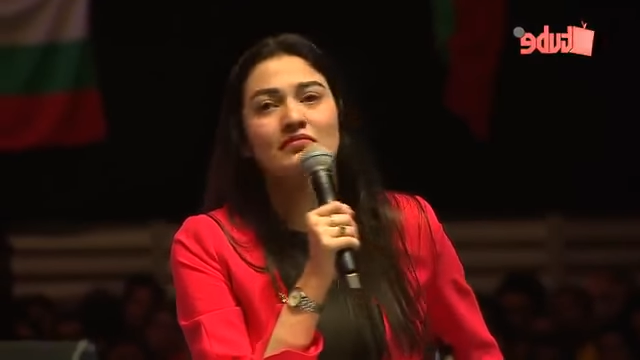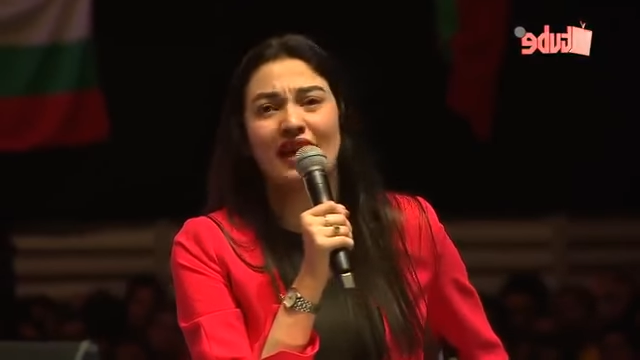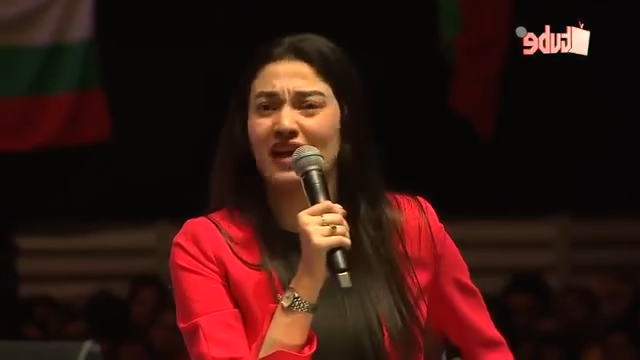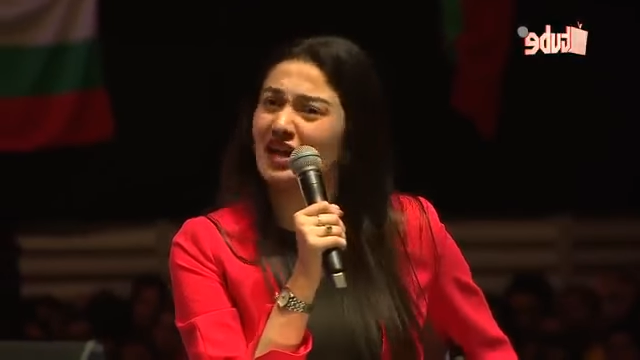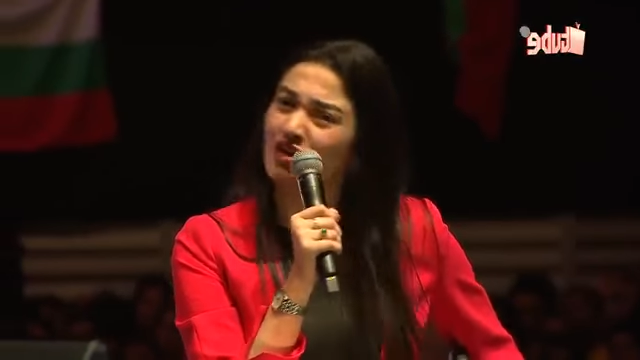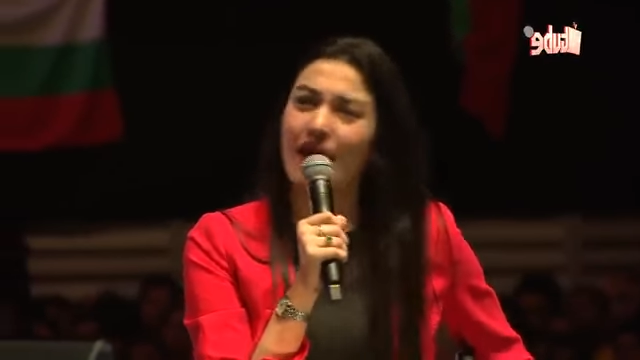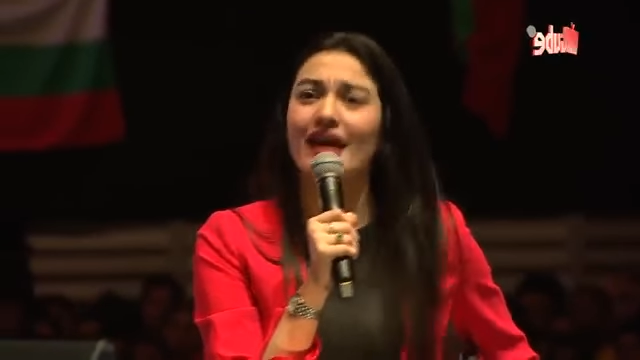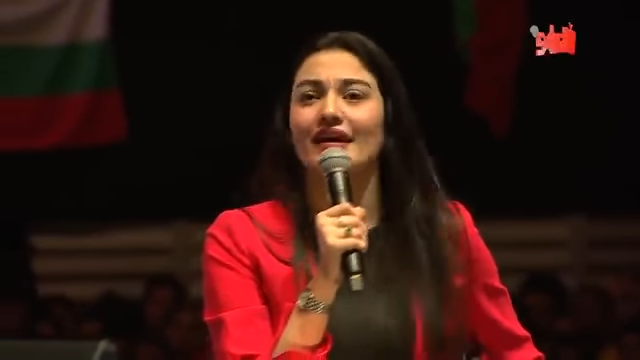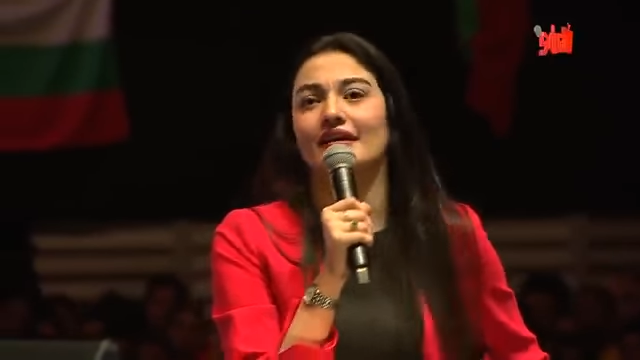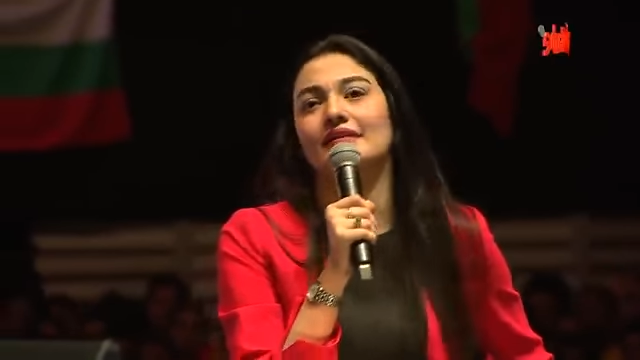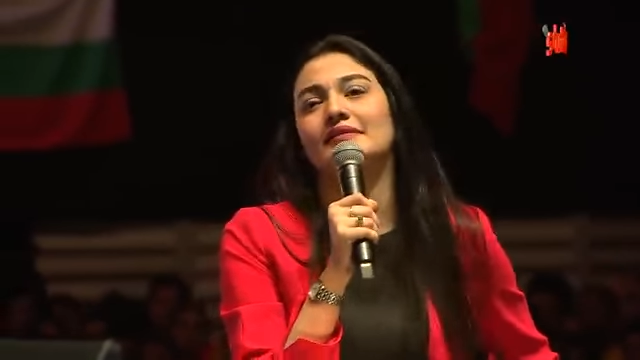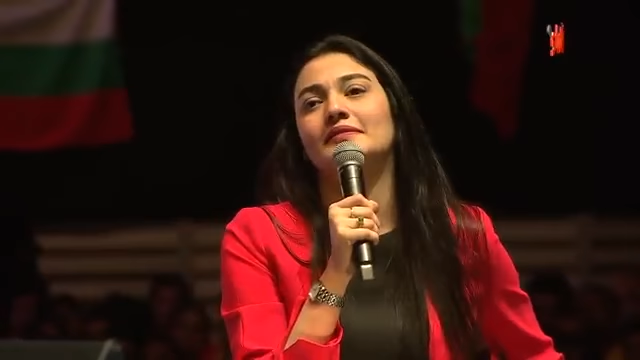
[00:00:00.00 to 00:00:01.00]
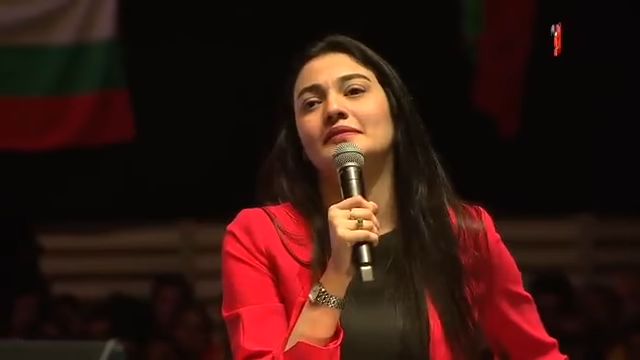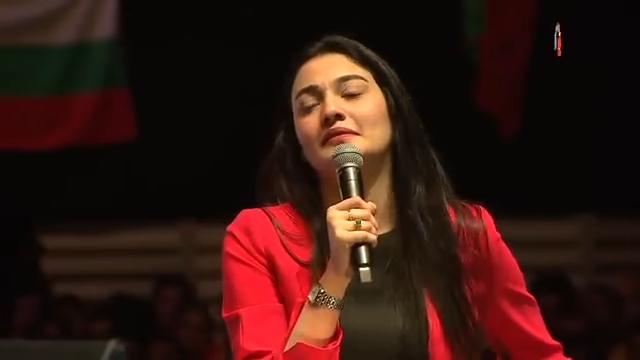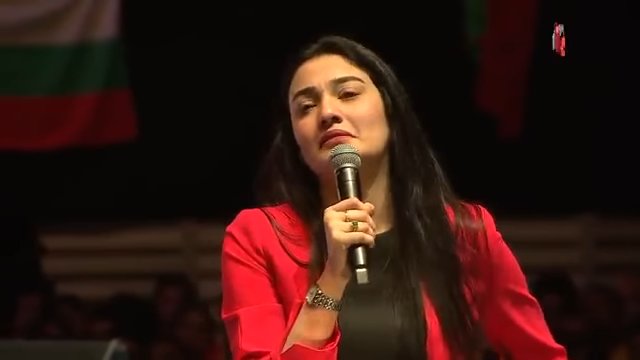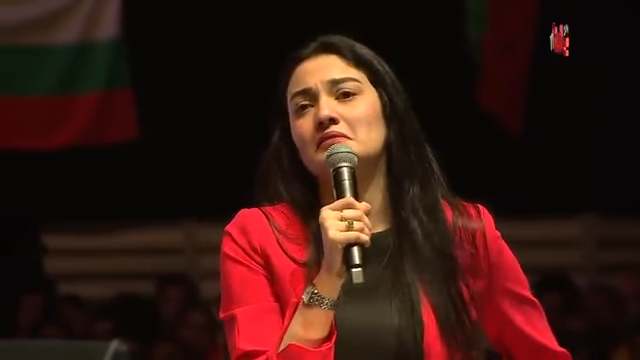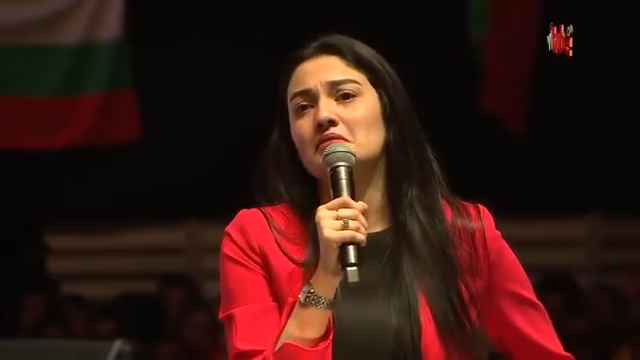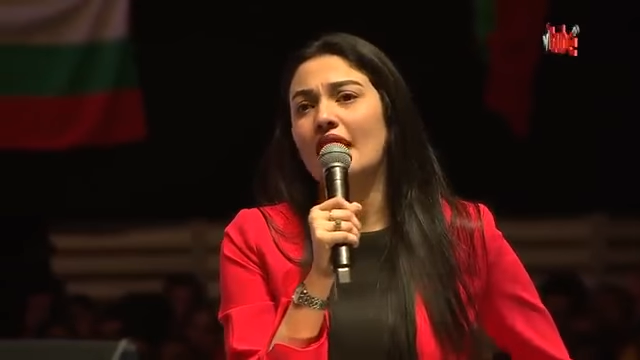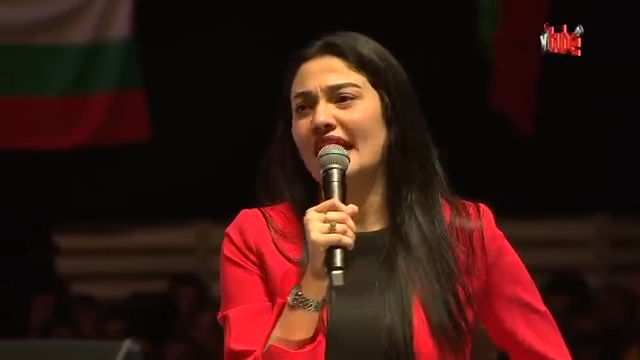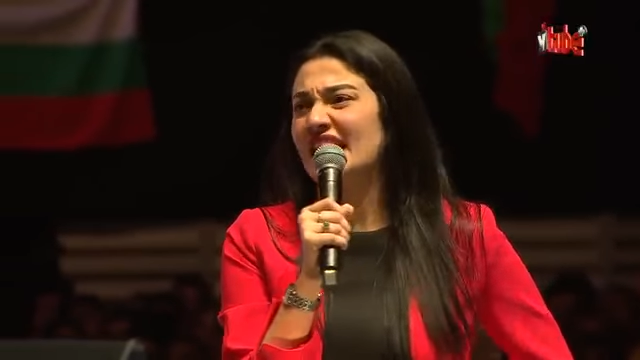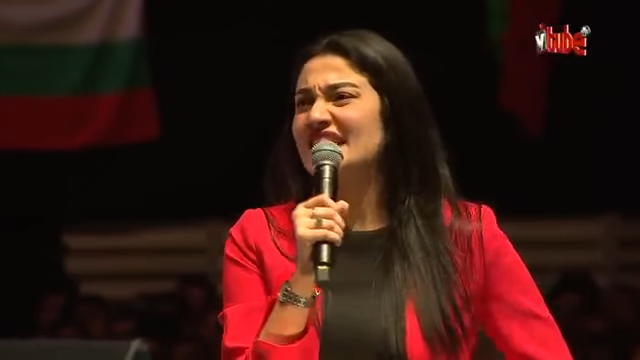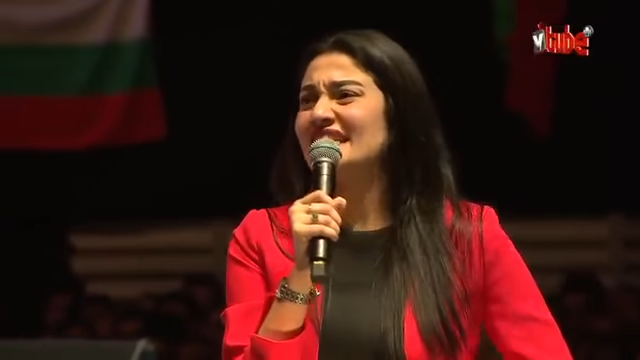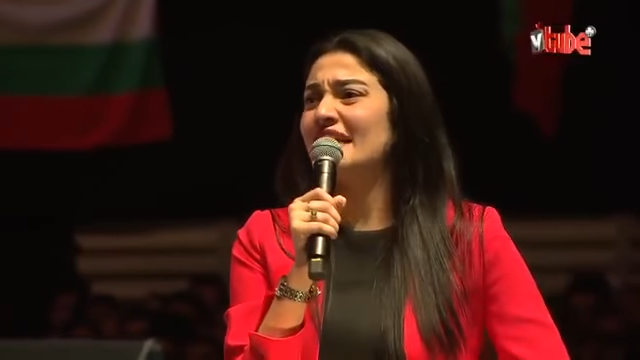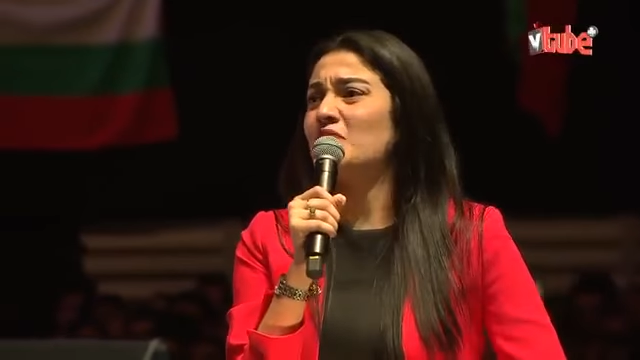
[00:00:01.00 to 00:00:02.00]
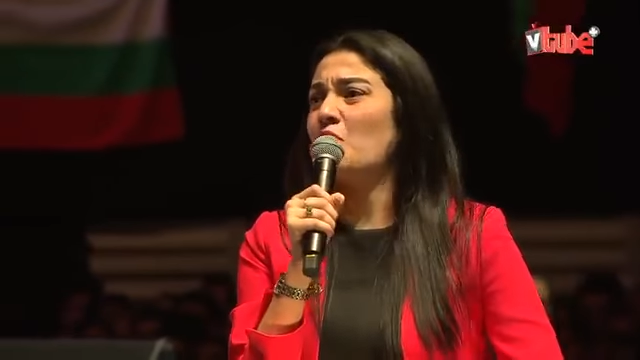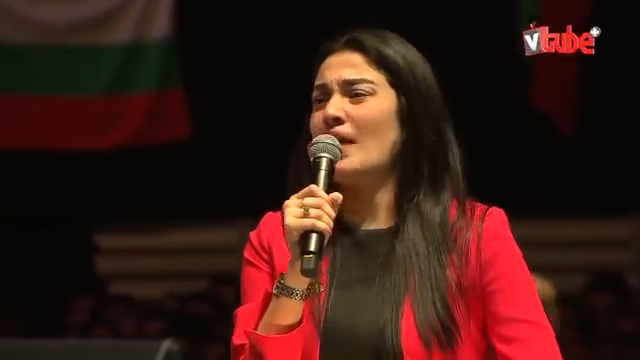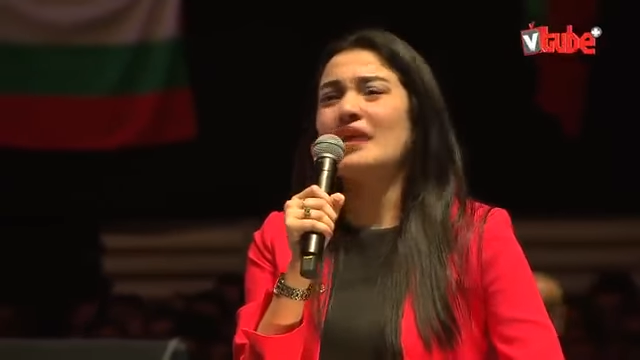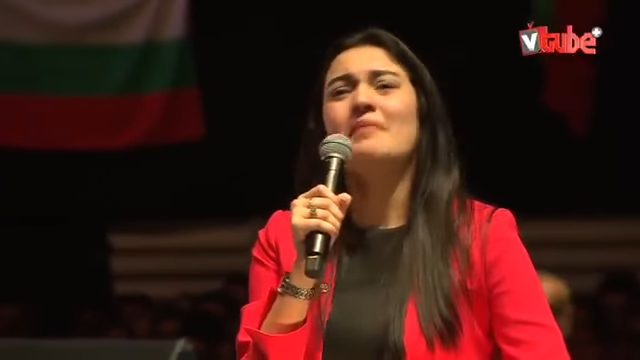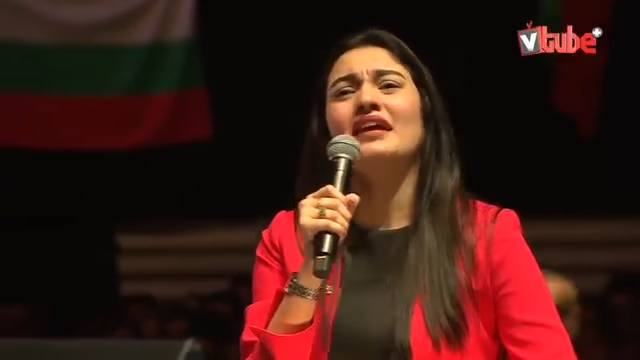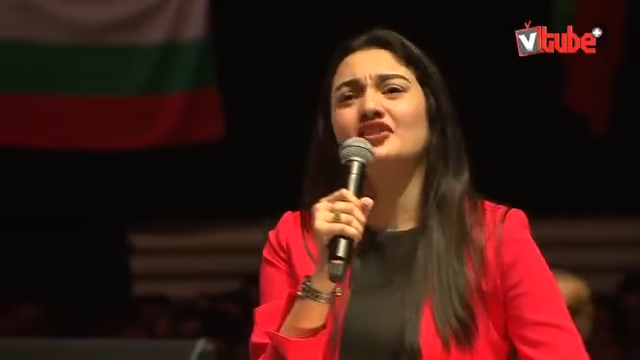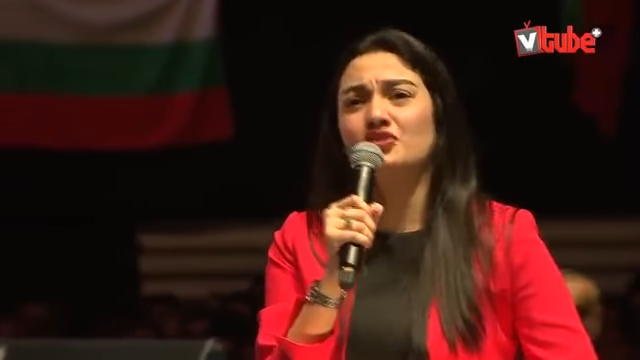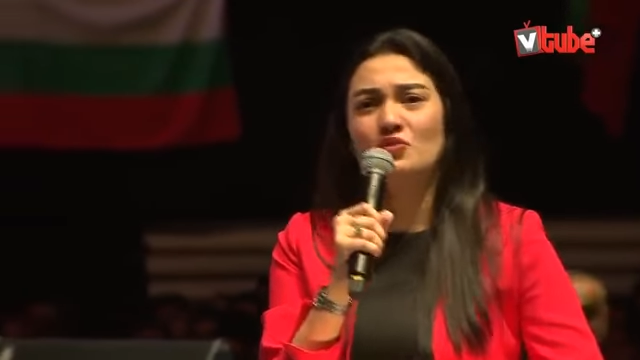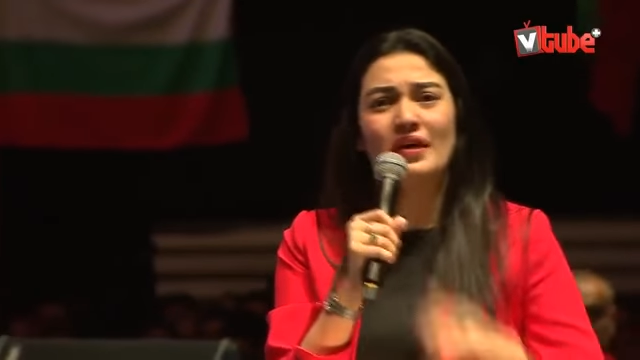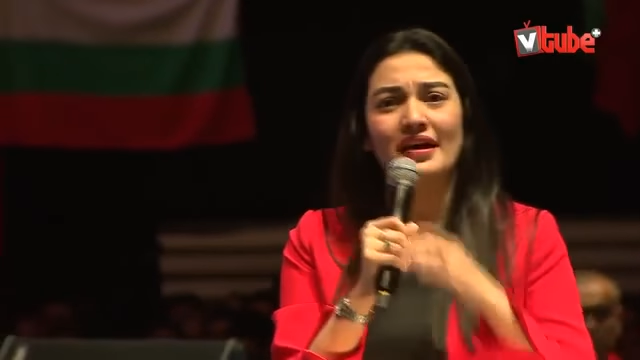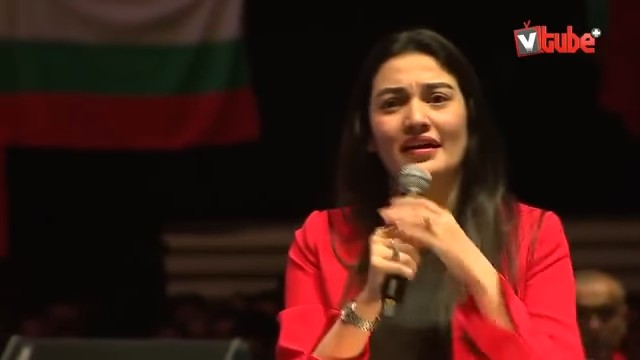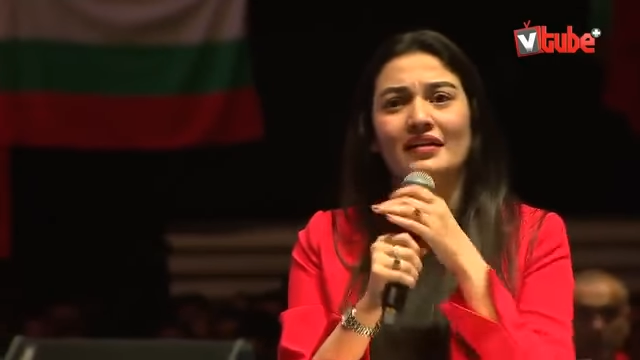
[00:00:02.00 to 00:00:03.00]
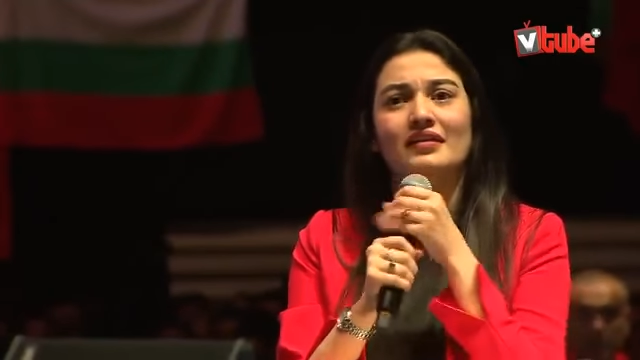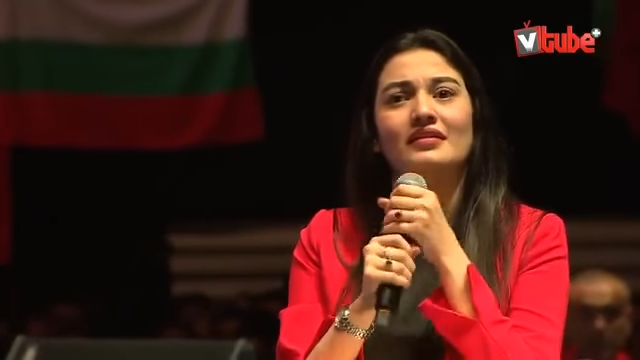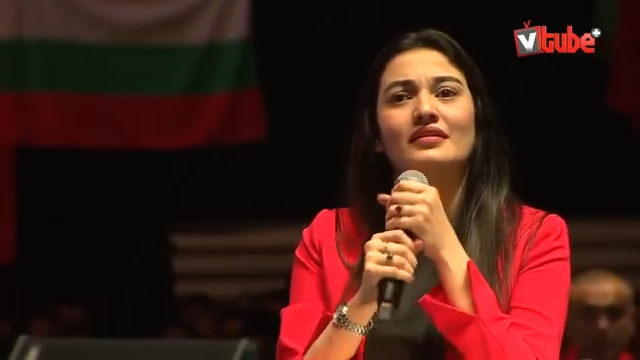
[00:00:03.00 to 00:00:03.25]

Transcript: And I cried. And I said, what am I doing?